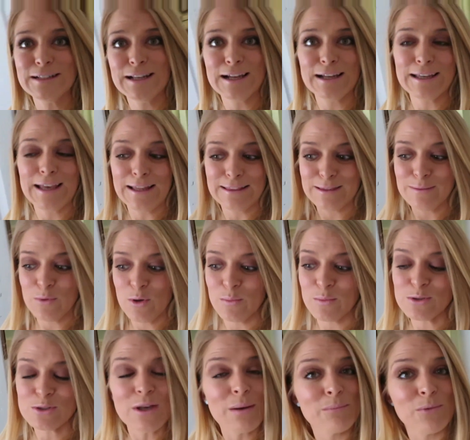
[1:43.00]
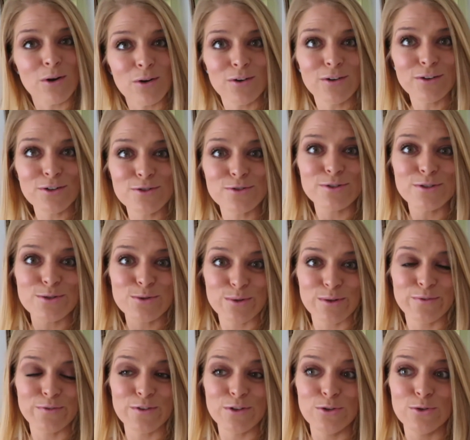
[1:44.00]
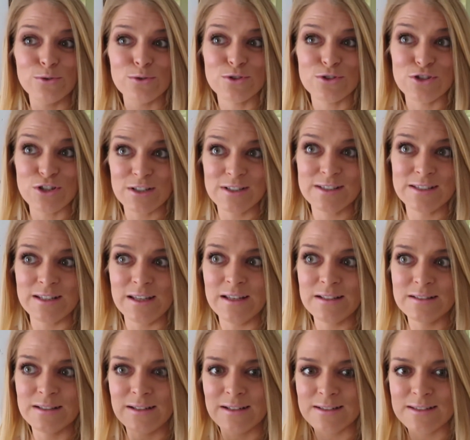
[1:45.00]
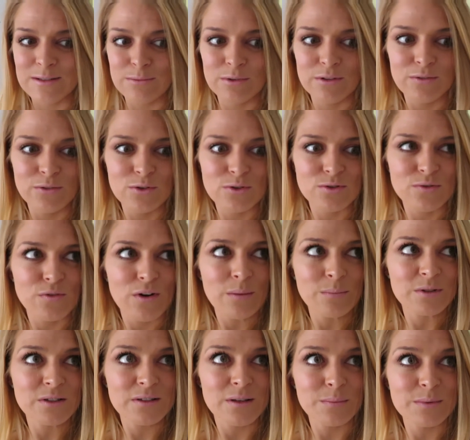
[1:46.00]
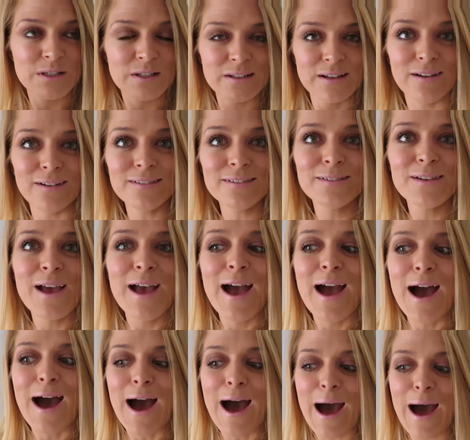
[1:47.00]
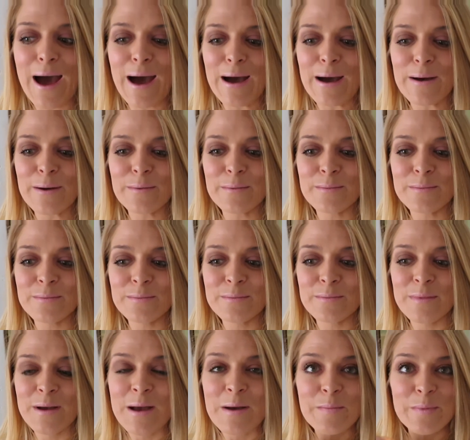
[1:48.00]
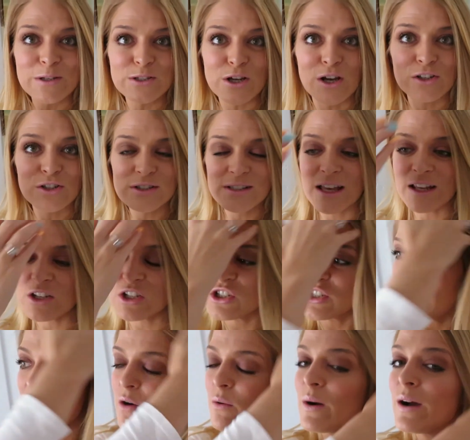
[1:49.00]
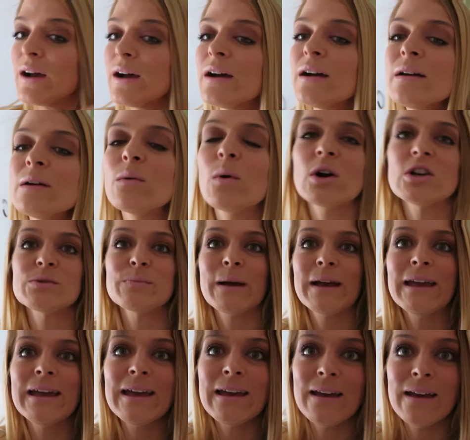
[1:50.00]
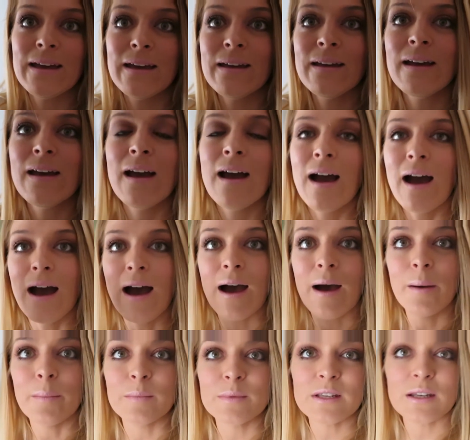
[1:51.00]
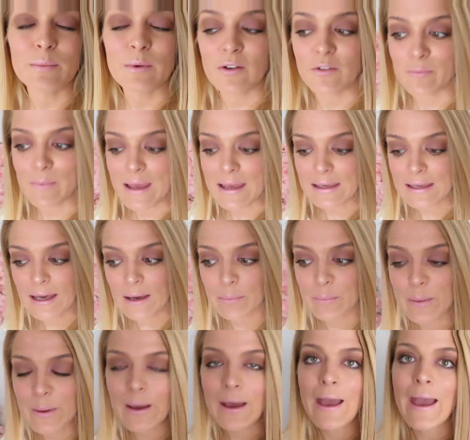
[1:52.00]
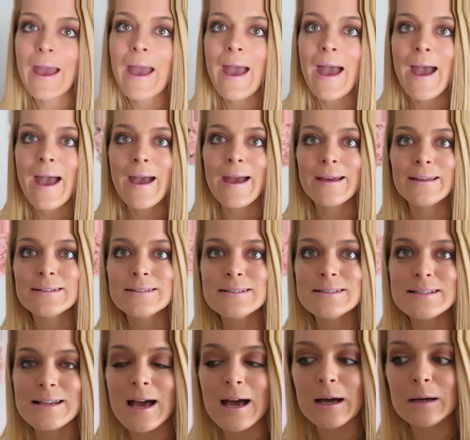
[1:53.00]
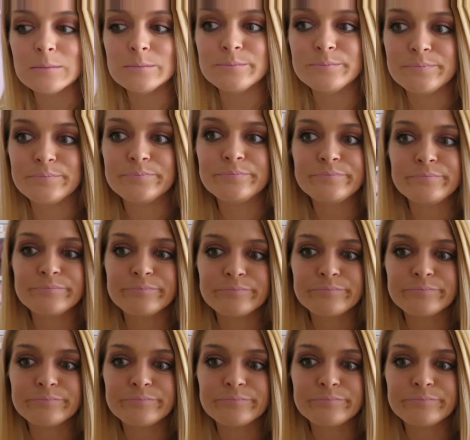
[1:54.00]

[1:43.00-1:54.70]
like at the moment. So I'm not going to do a tour for you just yet, and I see one of those frames is upside down. But yeah, I just had a shower, washed my hair, did a bit of makeup, and I'm